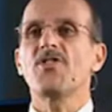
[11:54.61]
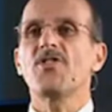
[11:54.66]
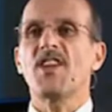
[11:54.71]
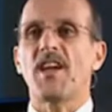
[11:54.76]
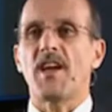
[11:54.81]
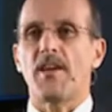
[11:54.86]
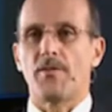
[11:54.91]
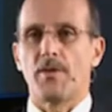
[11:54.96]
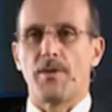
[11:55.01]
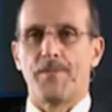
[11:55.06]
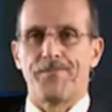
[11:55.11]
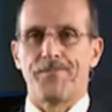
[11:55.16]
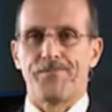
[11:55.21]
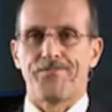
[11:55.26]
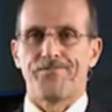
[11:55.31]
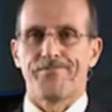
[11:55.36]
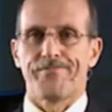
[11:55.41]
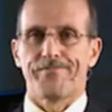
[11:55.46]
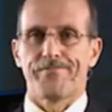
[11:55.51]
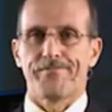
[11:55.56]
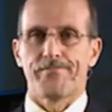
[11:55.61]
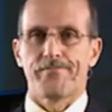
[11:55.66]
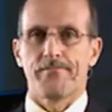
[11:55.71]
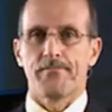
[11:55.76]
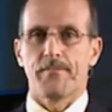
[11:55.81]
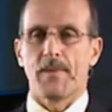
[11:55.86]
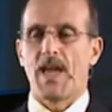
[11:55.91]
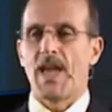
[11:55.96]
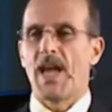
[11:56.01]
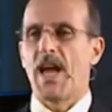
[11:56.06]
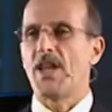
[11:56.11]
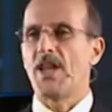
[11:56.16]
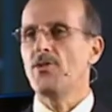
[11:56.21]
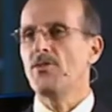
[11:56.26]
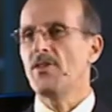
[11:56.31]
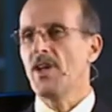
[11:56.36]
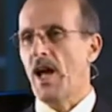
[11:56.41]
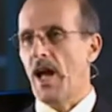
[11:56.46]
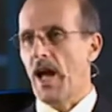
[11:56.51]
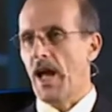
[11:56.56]
saved and you
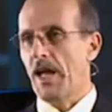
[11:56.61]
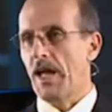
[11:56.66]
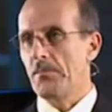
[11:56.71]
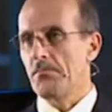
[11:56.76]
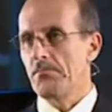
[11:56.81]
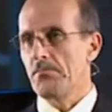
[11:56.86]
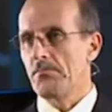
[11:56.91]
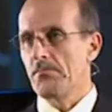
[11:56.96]
die,